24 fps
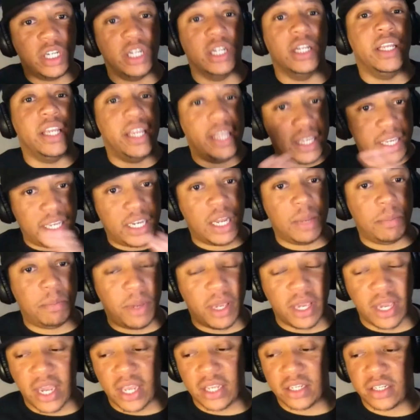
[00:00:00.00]
the league and get that
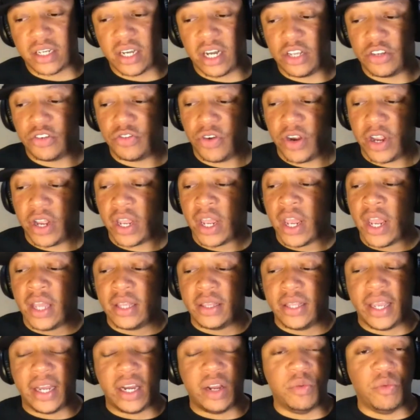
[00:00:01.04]
big-ass contract,
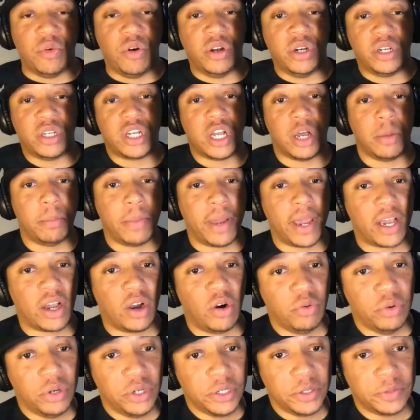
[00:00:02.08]
they didn't want to come back
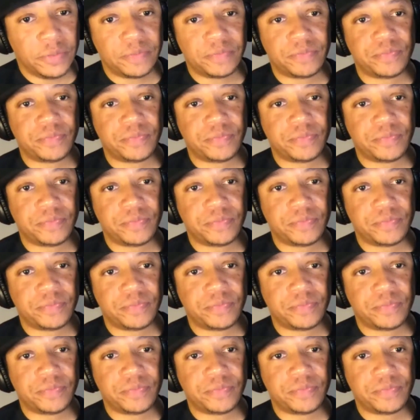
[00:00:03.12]
on them.